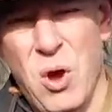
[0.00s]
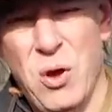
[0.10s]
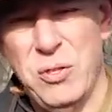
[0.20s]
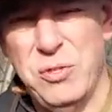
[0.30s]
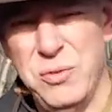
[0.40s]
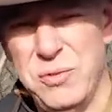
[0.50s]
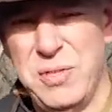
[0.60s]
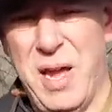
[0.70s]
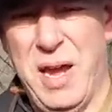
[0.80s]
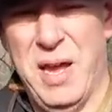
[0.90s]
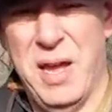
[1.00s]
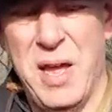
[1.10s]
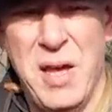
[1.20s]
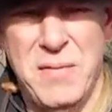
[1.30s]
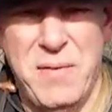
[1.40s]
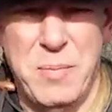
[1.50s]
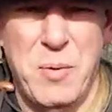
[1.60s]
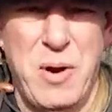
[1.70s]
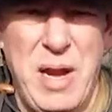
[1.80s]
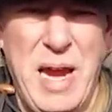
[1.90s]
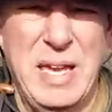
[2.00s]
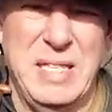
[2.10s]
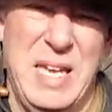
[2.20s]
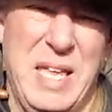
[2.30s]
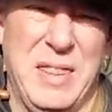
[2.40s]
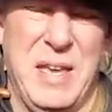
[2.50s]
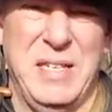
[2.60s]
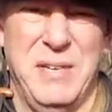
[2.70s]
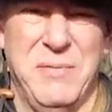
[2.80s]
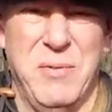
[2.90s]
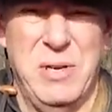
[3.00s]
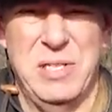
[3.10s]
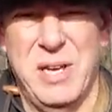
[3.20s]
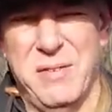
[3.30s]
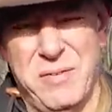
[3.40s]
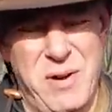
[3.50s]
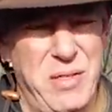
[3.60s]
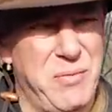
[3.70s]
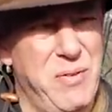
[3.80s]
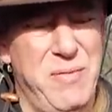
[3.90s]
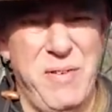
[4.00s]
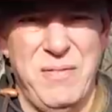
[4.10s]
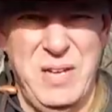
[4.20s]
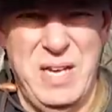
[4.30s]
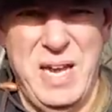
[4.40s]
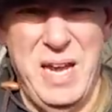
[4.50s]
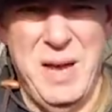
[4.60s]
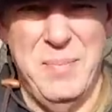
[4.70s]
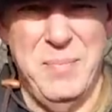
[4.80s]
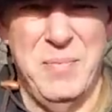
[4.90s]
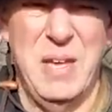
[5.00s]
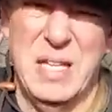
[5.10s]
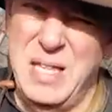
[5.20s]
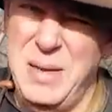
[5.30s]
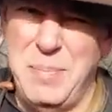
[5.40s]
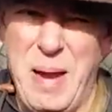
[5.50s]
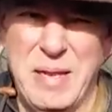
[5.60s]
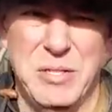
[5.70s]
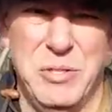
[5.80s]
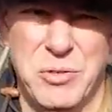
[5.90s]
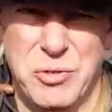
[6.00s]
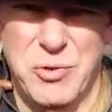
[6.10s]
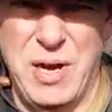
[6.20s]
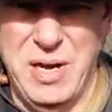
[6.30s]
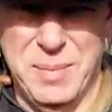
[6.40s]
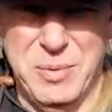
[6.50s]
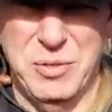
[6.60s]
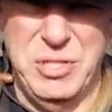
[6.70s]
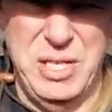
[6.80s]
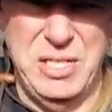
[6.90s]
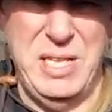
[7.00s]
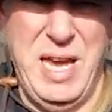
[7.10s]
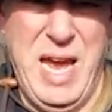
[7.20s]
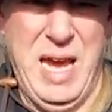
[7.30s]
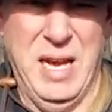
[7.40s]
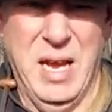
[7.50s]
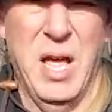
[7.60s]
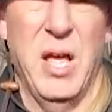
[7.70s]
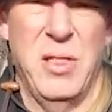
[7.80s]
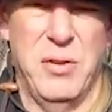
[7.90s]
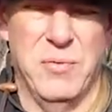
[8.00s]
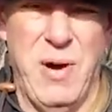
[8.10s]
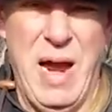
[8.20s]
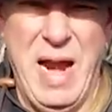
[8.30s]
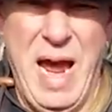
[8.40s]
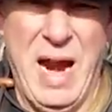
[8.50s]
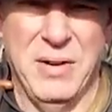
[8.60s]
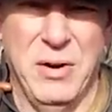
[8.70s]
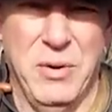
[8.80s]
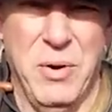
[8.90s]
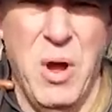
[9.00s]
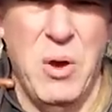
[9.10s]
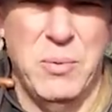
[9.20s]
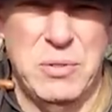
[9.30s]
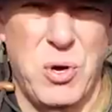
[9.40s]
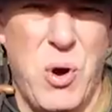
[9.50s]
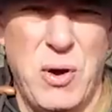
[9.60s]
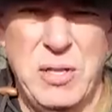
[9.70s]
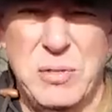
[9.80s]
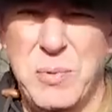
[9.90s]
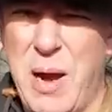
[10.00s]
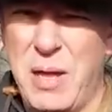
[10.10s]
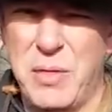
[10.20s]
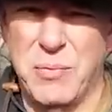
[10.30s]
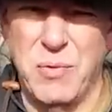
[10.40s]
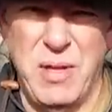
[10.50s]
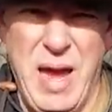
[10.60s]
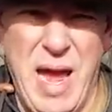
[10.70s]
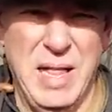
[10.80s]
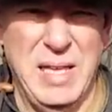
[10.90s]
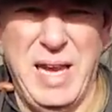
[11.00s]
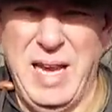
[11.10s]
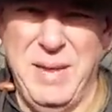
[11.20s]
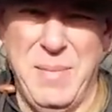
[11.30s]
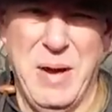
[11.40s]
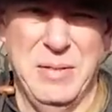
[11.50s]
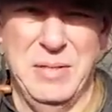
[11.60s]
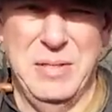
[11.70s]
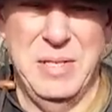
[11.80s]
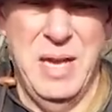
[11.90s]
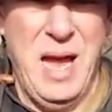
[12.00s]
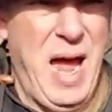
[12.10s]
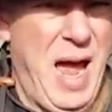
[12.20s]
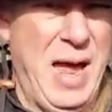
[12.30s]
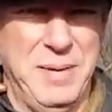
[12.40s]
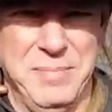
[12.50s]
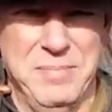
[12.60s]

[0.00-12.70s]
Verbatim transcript: On Tuesday, February 18th, 1947, around 3:15 a.m., the elite passenger train number 68, the Red Arrow, was on its way through the Allegheny Mountains at